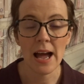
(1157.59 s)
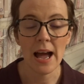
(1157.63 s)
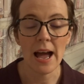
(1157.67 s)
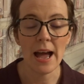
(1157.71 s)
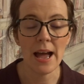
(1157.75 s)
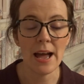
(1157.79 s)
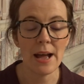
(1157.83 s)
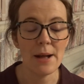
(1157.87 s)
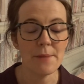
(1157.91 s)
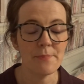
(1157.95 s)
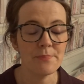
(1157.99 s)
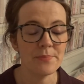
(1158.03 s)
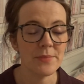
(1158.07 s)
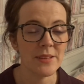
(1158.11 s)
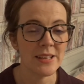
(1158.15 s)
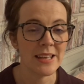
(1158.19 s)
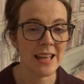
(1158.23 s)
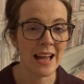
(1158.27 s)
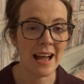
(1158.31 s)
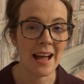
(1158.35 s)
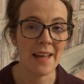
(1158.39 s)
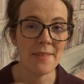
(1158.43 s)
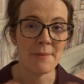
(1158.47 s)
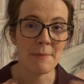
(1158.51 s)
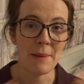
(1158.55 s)

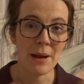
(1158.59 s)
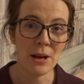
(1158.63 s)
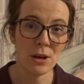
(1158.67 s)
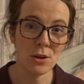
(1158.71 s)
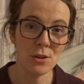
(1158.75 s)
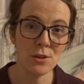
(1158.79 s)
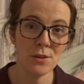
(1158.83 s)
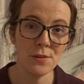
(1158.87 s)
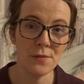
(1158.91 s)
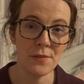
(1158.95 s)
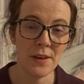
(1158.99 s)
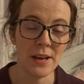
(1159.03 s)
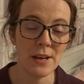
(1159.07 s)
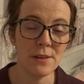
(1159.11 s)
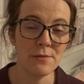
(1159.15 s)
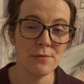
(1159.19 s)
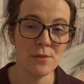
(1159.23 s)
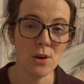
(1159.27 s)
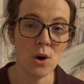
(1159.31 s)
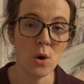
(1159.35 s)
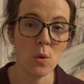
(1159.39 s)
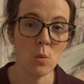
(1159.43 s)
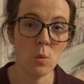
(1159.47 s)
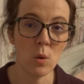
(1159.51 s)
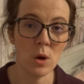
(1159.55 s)
Yeah, and my other
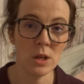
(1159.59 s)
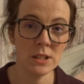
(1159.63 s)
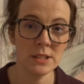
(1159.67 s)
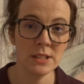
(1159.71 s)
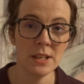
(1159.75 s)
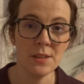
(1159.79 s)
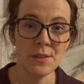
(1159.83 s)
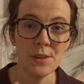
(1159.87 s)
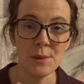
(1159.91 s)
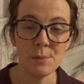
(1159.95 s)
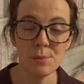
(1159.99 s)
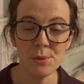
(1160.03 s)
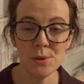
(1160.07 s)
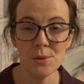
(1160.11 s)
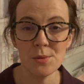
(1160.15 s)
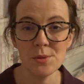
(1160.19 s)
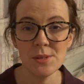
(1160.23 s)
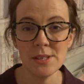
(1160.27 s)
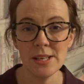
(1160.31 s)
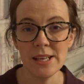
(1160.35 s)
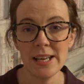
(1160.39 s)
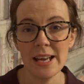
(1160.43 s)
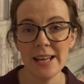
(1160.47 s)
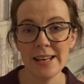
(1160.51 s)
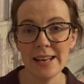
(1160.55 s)
favourite was the
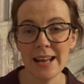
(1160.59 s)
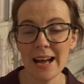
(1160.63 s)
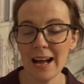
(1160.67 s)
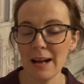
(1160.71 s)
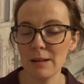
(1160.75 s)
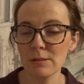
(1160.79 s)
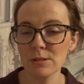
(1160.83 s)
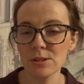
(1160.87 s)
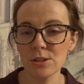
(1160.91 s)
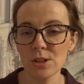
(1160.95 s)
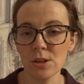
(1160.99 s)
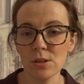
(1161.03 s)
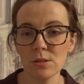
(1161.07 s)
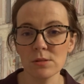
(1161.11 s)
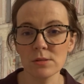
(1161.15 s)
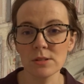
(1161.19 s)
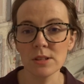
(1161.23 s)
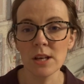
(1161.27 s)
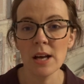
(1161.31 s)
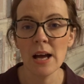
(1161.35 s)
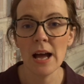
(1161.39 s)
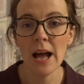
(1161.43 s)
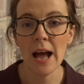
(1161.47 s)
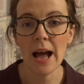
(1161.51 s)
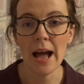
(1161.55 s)
beauty and household,
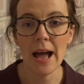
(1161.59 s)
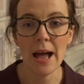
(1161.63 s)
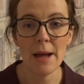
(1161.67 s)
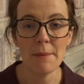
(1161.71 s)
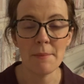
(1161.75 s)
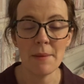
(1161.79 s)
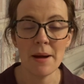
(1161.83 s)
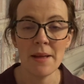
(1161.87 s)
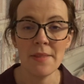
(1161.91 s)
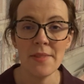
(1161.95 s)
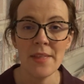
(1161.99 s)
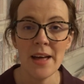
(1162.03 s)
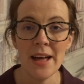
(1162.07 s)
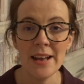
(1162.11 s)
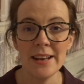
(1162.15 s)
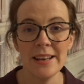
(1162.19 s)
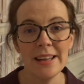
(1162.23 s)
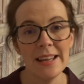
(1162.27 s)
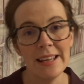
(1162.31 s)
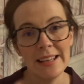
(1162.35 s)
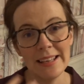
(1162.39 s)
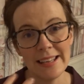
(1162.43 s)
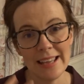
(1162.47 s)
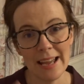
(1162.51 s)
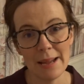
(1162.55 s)
and then
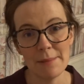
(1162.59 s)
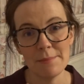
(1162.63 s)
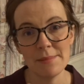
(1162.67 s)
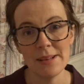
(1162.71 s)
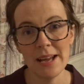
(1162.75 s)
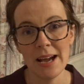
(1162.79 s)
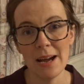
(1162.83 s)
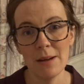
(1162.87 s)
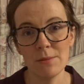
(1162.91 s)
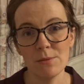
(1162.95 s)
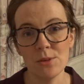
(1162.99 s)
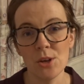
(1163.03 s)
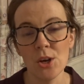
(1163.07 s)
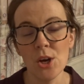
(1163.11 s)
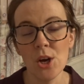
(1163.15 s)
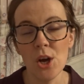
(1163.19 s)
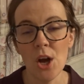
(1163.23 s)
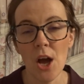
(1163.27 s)
it came down